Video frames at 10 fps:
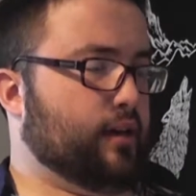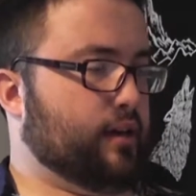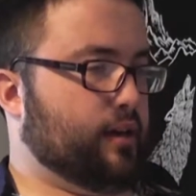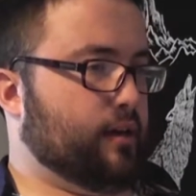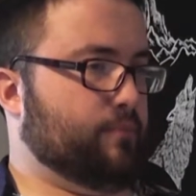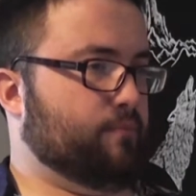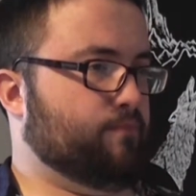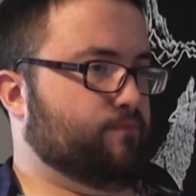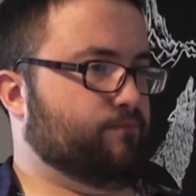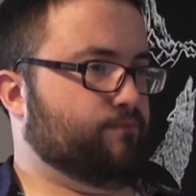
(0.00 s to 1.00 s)
Um,
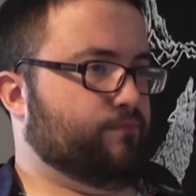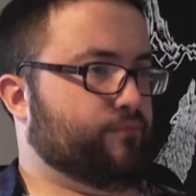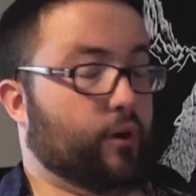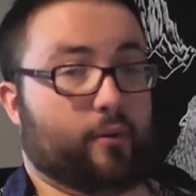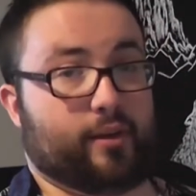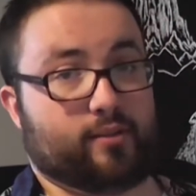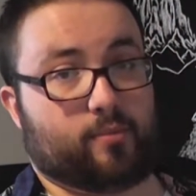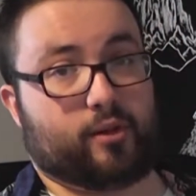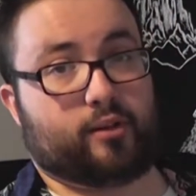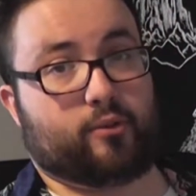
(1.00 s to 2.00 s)
probably has
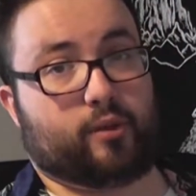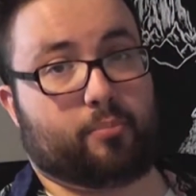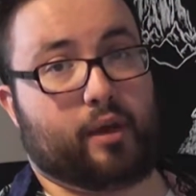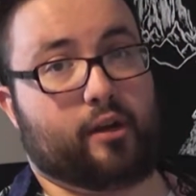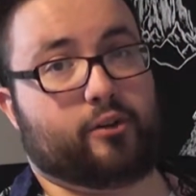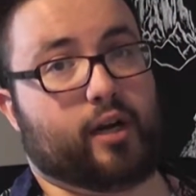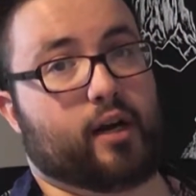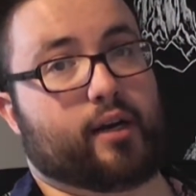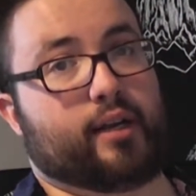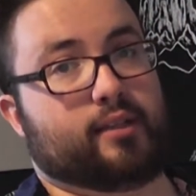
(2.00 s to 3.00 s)
something to do with the
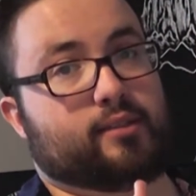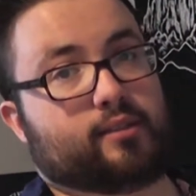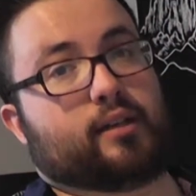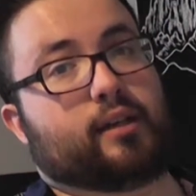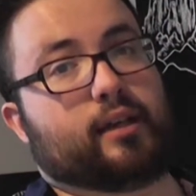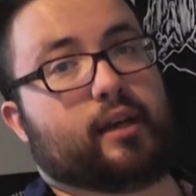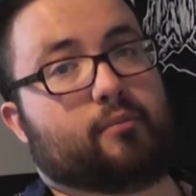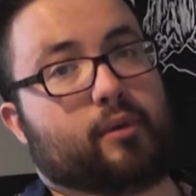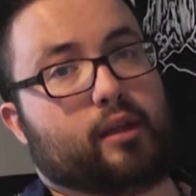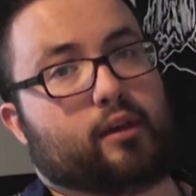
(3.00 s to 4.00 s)
patriarchy instilling
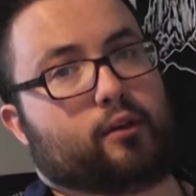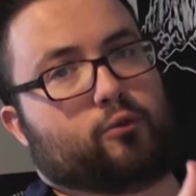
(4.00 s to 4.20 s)
in me that